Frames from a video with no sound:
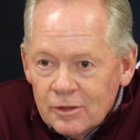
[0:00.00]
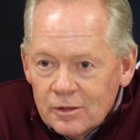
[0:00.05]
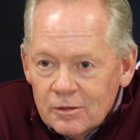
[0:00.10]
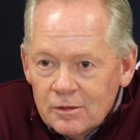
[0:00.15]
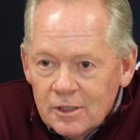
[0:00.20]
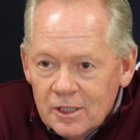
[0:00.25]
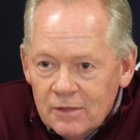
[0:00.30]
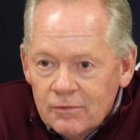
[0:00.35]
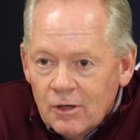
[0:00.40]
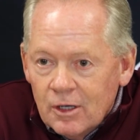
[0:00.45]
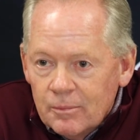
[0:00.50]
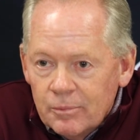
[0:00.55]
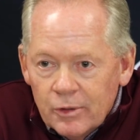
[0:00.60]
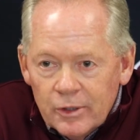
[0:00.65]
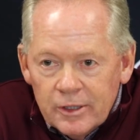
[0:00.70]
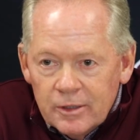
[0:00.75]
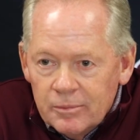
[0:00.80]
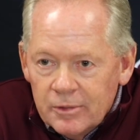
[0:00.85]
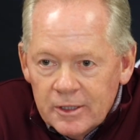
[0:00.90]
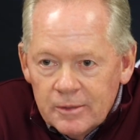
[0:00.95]
And Kevon
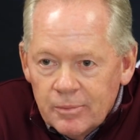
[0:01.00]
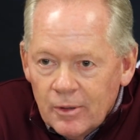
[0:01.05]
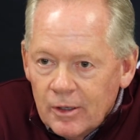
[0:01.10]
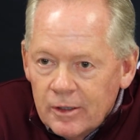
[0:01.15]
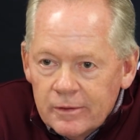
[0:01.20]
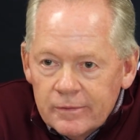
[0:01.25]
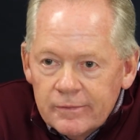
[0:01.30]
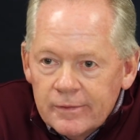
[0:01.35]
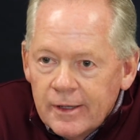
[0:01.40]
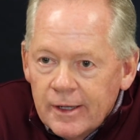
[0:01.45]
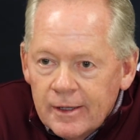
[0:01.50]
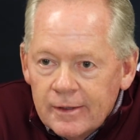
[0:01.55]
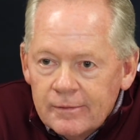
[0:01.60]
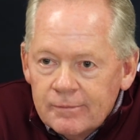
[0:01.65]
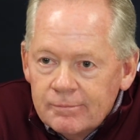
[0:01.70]
played a big part in that.